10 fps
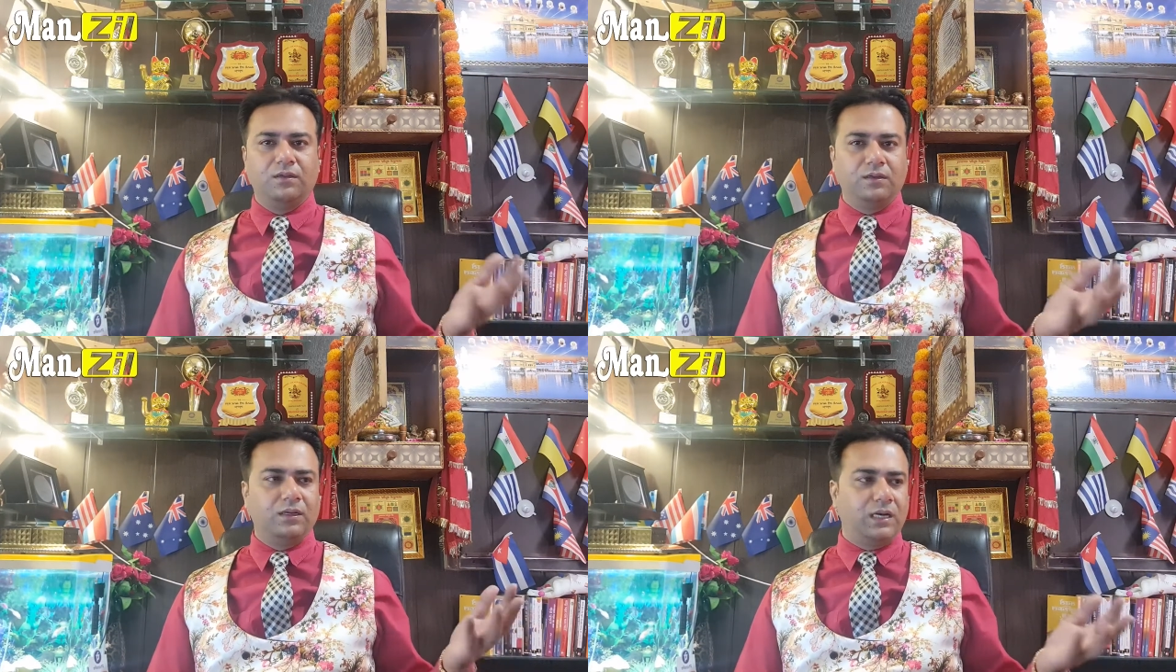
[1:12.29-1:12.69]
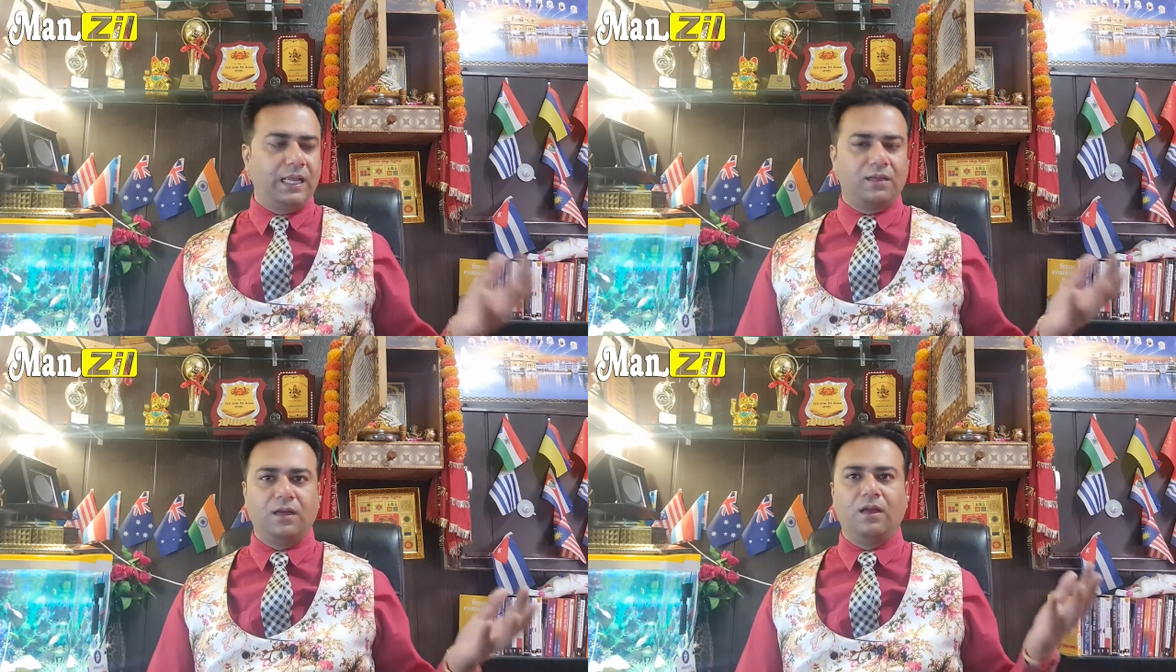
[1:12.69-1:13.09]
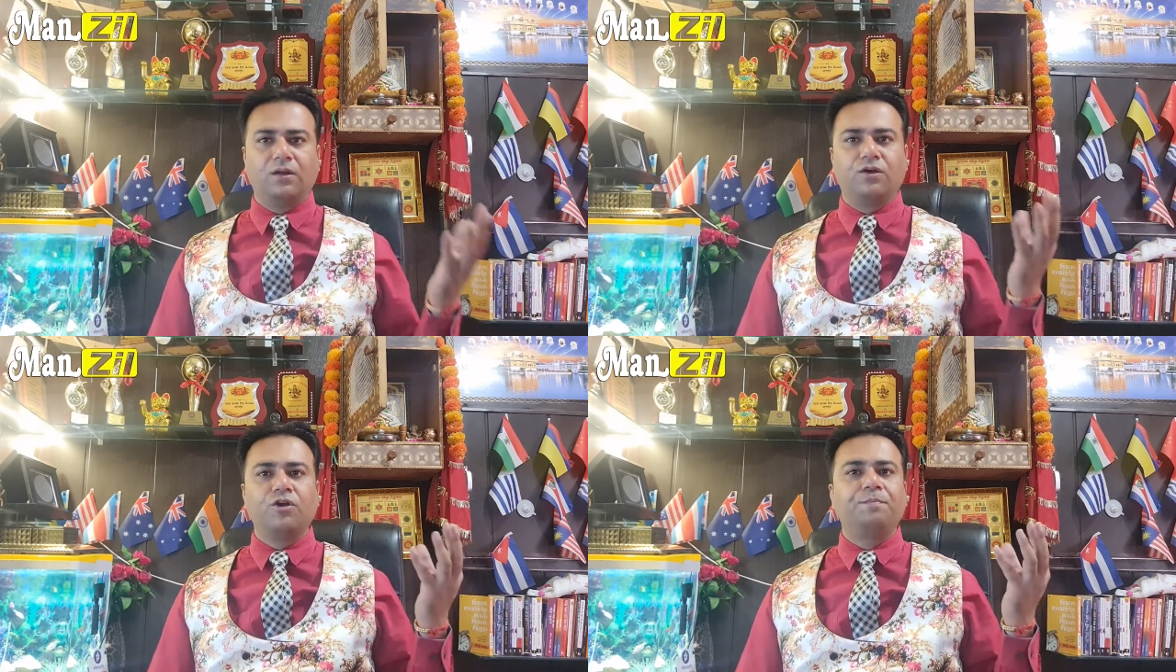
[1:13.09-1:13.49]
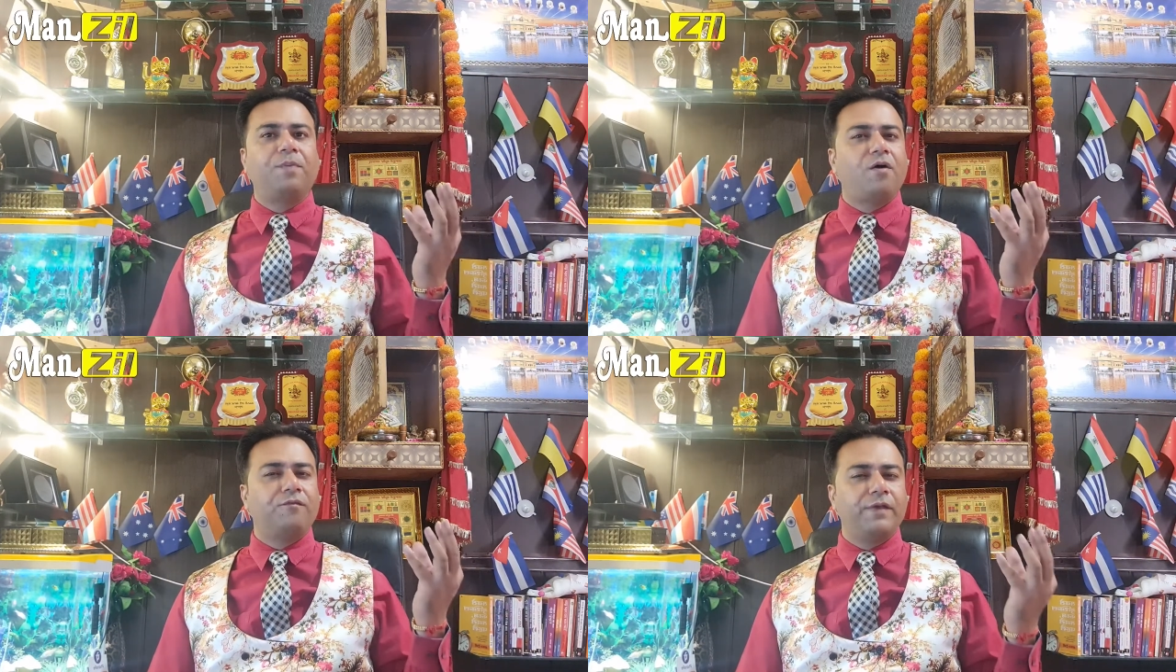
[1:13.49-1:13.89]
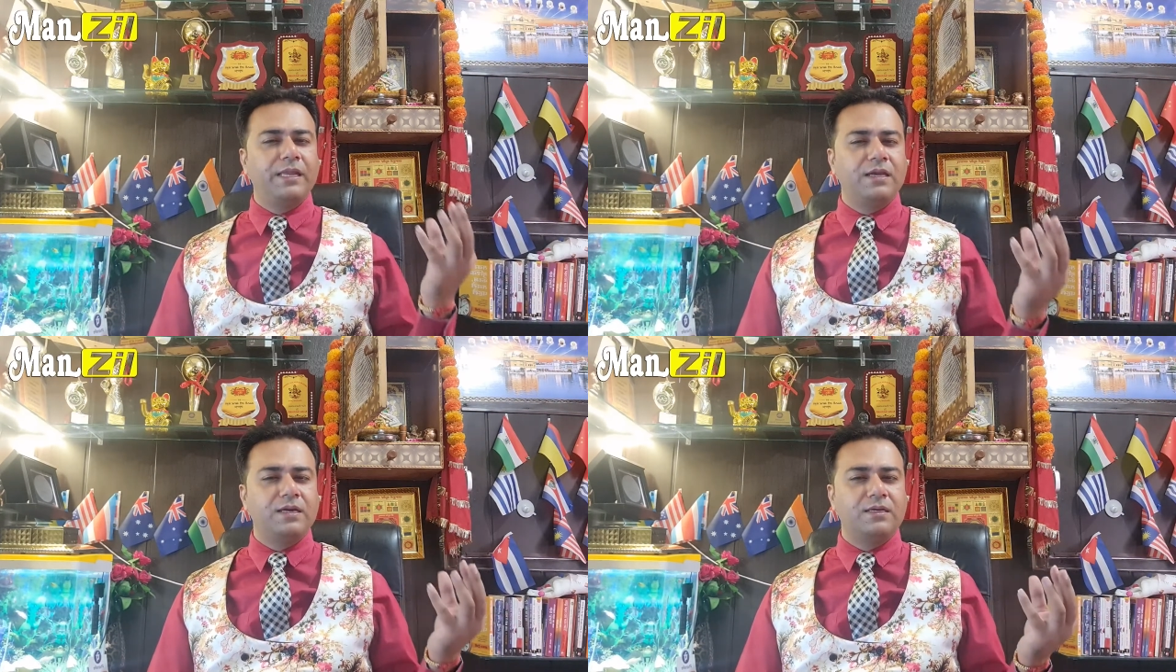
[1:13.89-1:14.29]
like a group of
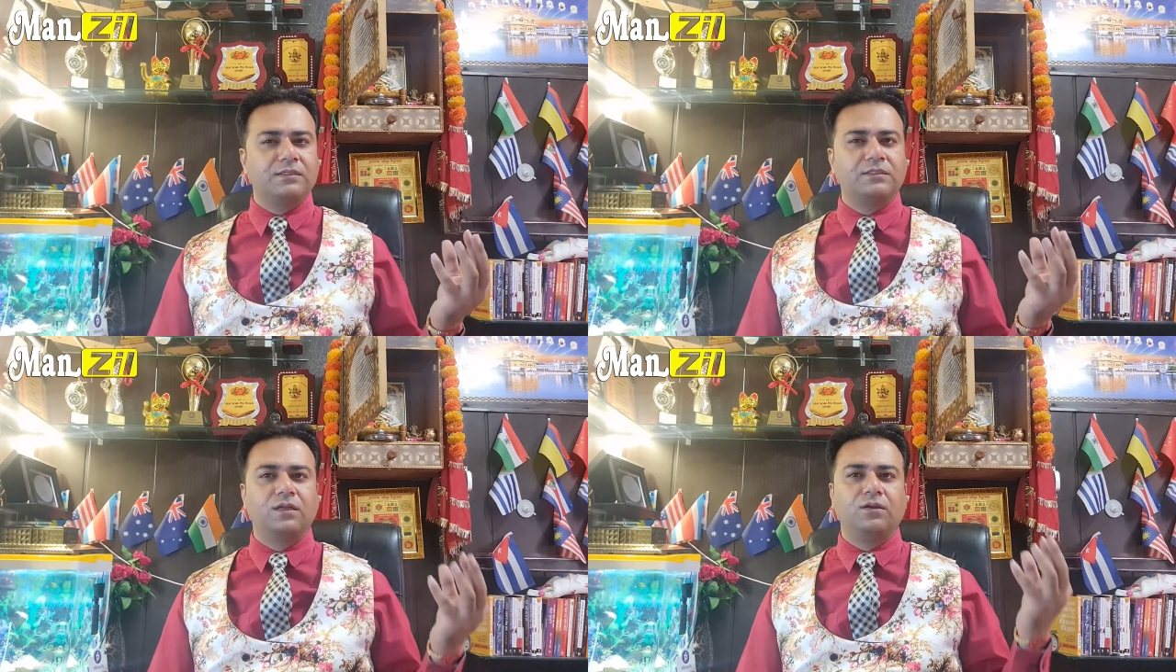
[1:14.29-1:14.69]
years,